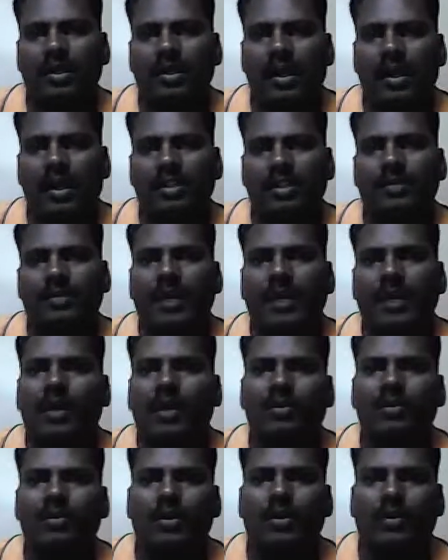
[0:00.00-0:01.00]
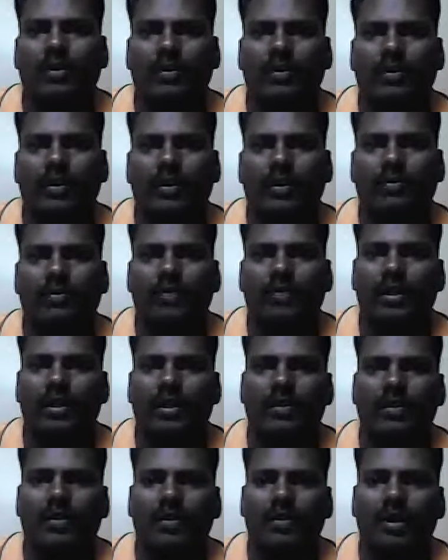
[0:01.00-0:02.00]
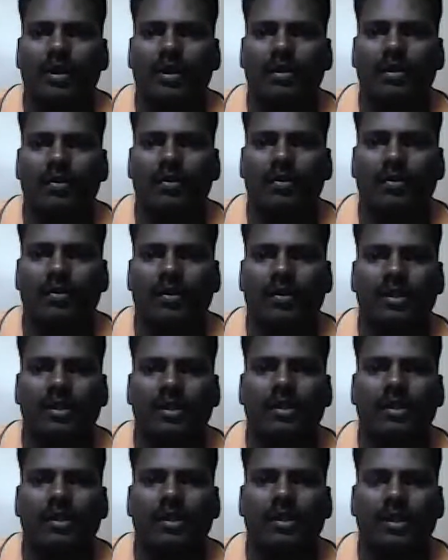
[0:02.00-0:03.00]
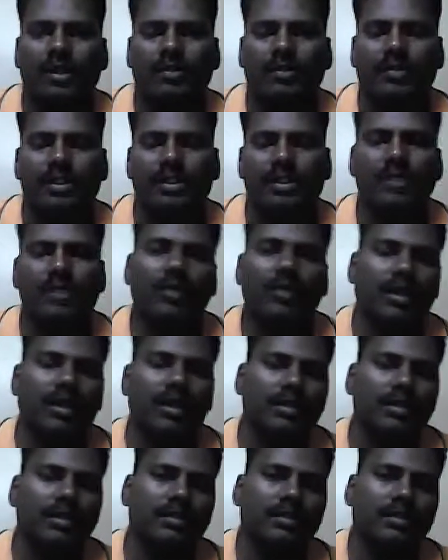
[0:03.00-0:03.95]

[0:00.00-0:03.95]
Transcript: As a part of the curriculum, we need to learn only the deterministic models.